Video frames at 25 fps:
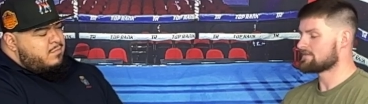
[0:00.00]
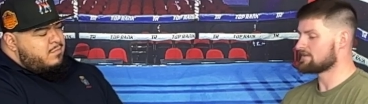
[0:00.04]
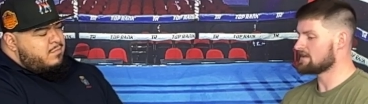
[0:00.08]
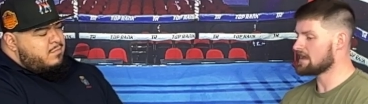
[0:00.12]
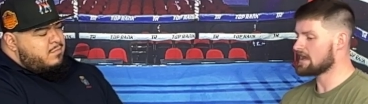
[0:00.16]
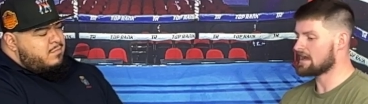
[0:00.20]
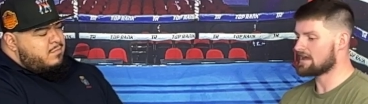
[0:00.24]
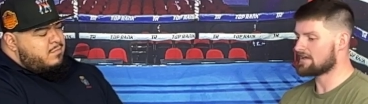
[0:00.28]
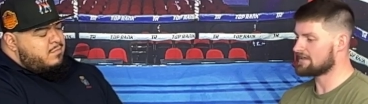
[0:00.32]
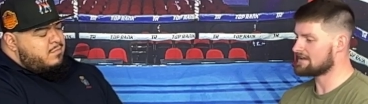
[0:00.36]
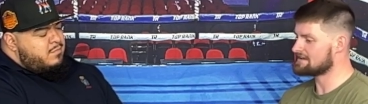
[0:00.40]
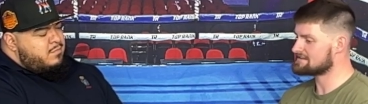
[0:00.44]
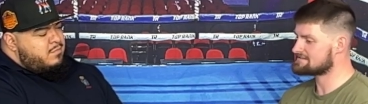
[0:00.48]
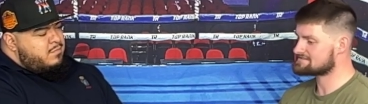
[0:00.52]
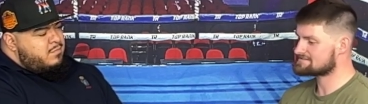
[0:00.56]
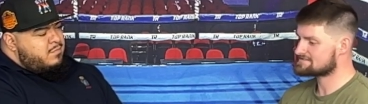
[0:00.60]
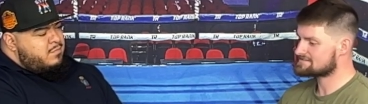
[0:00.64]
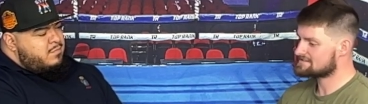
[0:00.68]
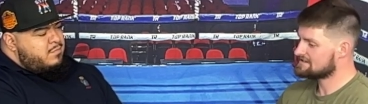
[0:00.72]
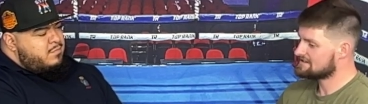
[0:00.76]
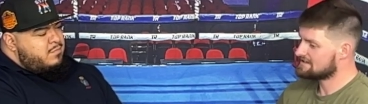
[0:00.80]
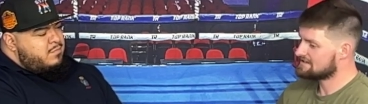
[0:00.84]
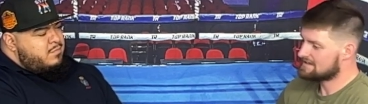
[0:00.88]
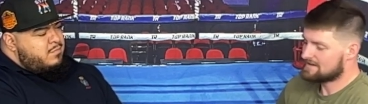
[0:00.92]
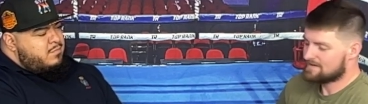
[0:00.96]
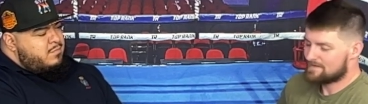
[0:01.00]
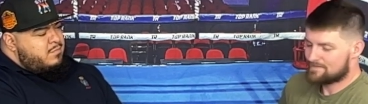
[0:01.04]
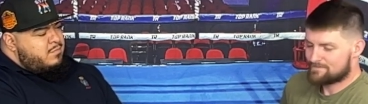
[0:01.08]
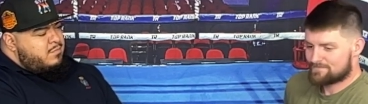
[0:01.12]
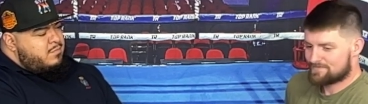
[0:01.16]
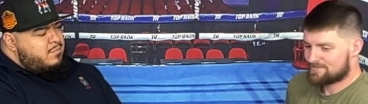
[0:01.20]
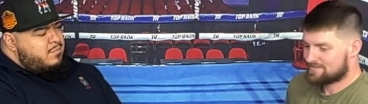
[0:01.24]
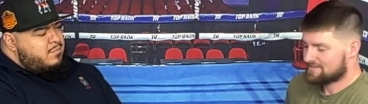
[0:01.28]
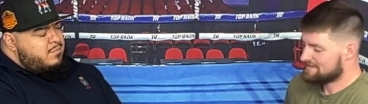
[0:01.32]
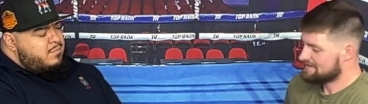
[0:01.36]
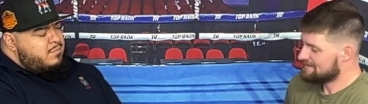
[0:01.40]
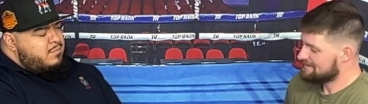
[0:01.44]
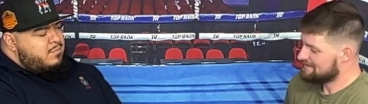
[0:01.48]
Speaker 1: yeah, it's
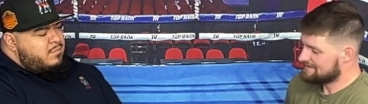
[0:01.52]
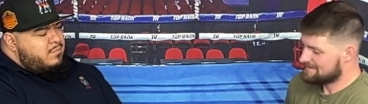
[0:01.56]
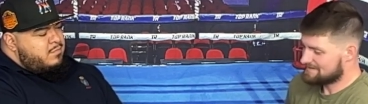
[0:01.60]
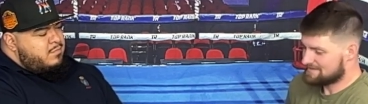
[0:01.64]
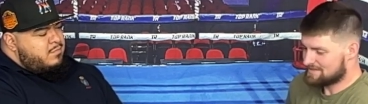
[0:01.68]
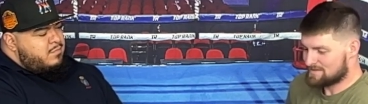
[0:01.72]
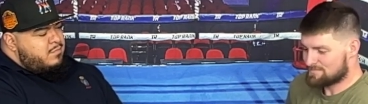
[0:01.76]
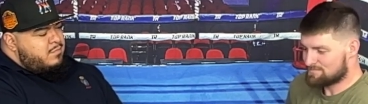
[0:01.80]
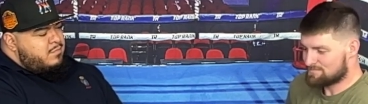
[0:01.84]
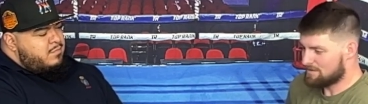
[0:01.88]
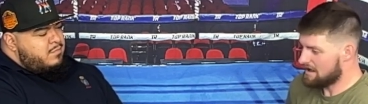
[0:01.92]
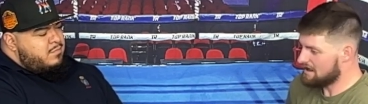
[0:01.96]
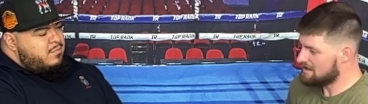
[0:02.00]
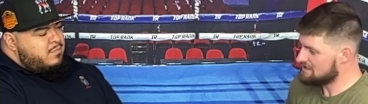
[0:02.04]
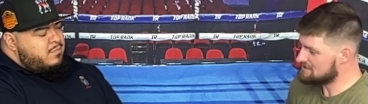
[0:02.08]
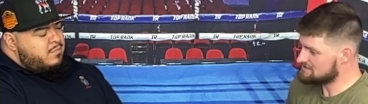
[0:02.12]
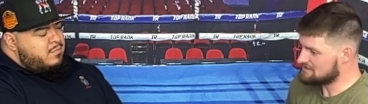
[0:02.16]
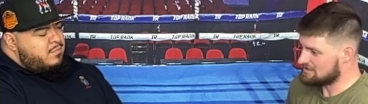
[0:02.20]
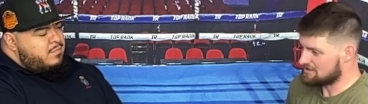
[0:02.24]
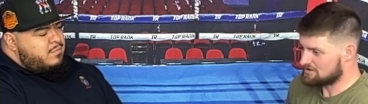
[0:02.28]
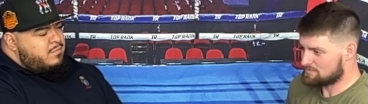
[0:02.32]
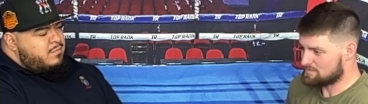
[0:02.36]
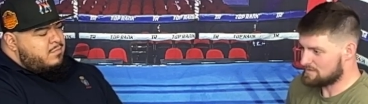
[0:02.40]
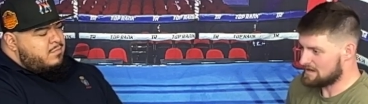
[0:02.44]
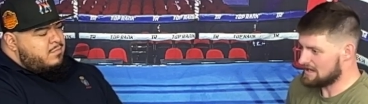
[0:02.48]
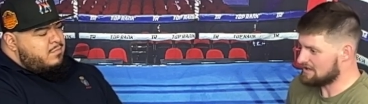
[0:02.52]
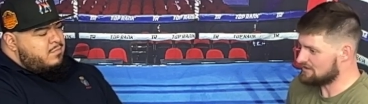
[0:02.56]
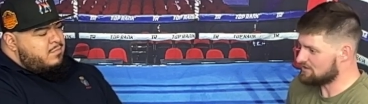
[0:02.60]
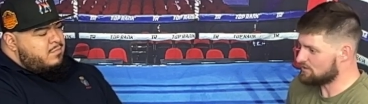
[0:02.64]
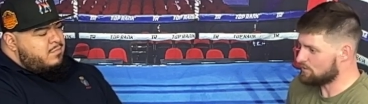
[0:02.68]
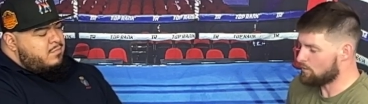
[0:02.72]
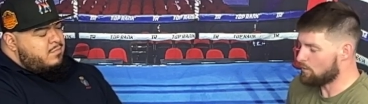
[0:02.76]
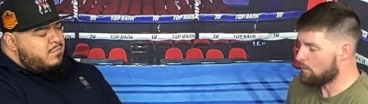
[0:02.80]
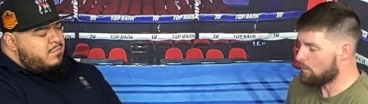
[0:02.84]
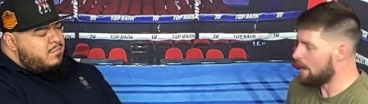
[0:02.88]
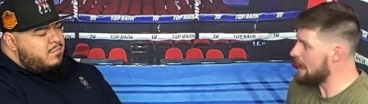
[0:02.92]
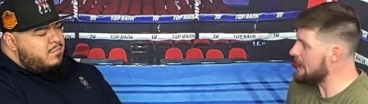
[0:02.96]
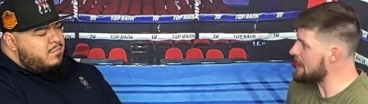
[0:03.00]
them body shots, man.
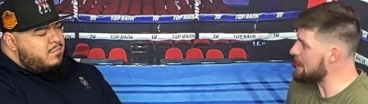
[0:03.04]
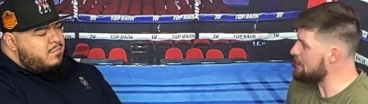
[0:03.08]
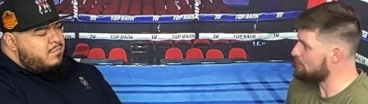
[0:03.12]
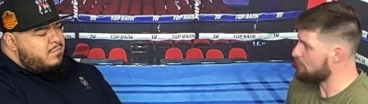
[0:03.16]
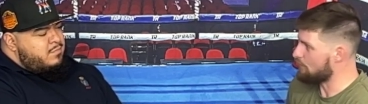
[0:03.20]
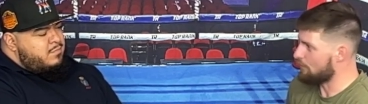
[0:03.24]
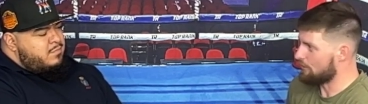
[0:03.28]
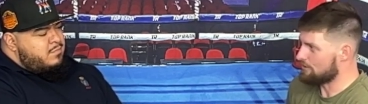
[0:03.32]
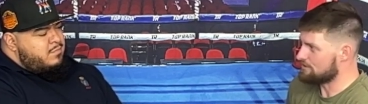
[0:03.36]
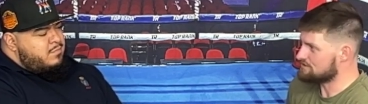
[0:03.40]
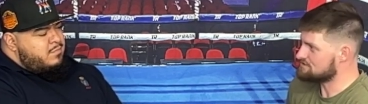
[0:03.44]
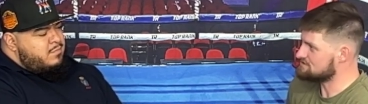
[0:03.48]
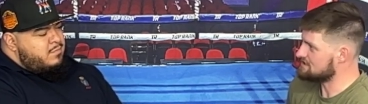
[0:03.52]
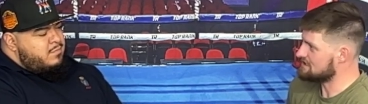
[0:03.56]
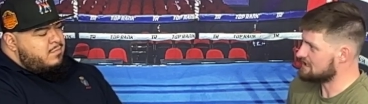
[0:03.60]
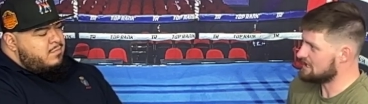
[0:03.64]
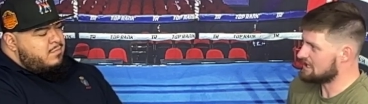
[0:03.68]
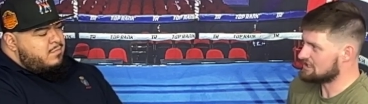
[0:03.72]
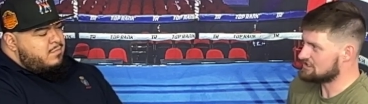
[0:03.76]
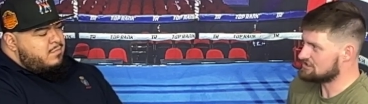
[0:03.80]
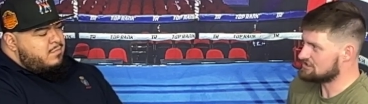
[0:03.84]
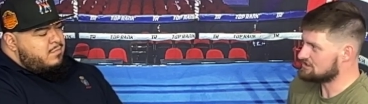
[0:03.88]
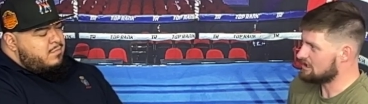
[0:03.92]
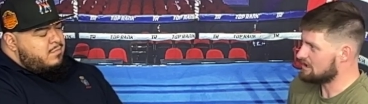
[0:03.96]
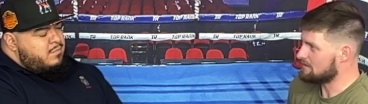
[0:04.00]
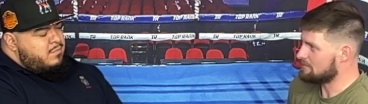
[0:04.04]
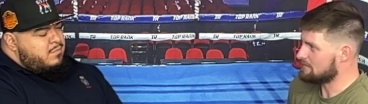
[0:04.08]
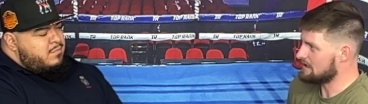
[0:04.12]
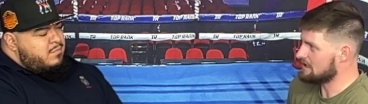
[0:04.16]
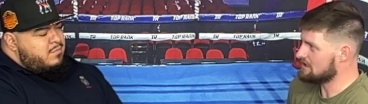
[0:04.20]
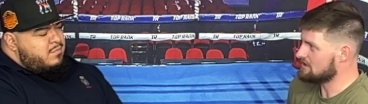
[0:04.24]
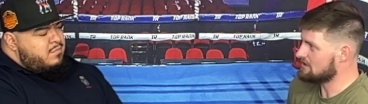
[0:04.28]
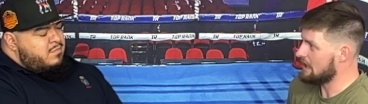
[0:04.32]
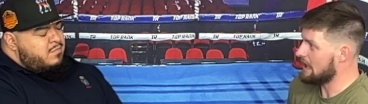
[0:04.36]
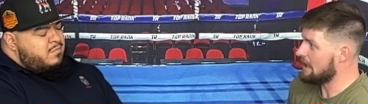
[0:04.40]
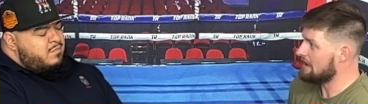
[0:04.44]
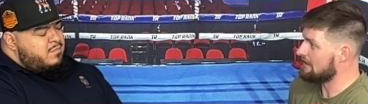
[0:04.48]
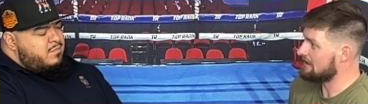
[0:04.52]
They're way worse than headshot,
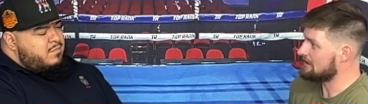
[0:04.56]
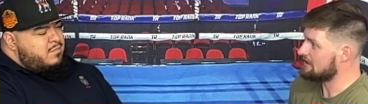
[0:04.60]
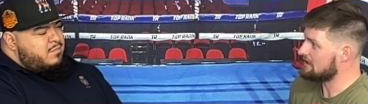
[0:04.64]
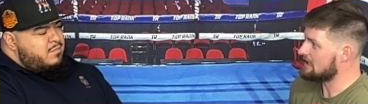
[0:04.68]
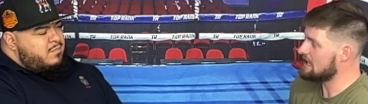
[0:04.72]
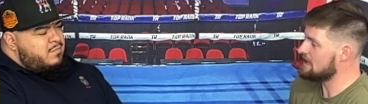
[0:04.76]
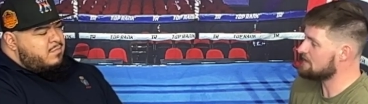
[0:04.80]
man. Mm. like